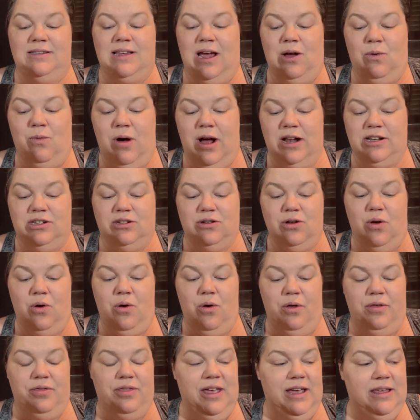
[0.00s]
I watched a
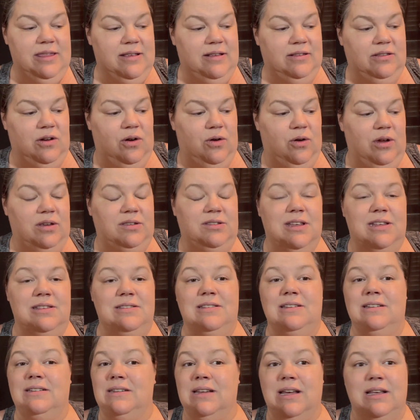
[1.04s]
whole thing. This girl says
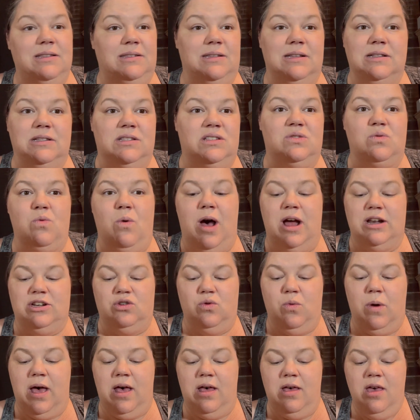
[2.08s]
it doesn't swatch
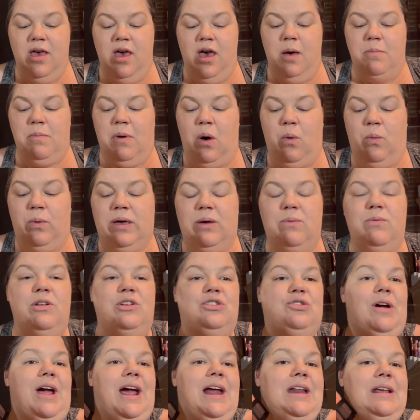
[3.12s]
well, but we will
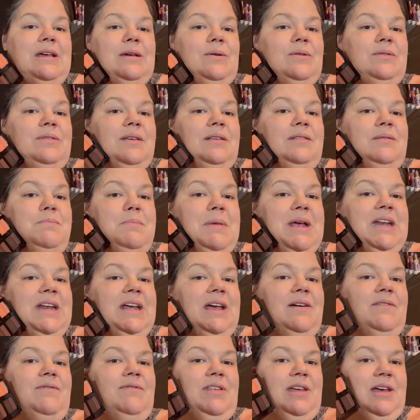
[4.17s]
try to use as many
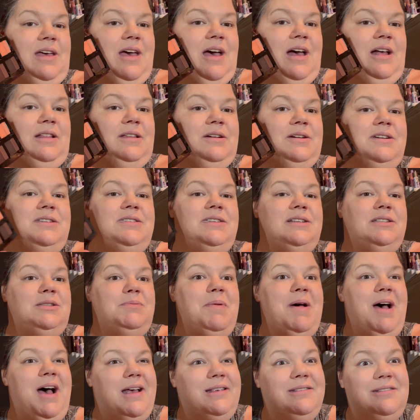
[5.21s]
of the colors as
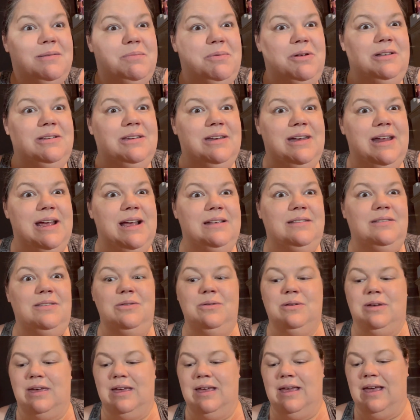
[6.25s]
possible today so
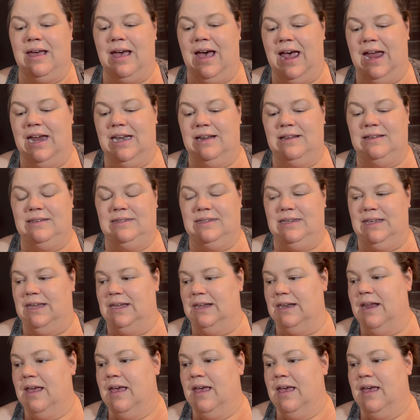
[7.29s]
you can kind of see it.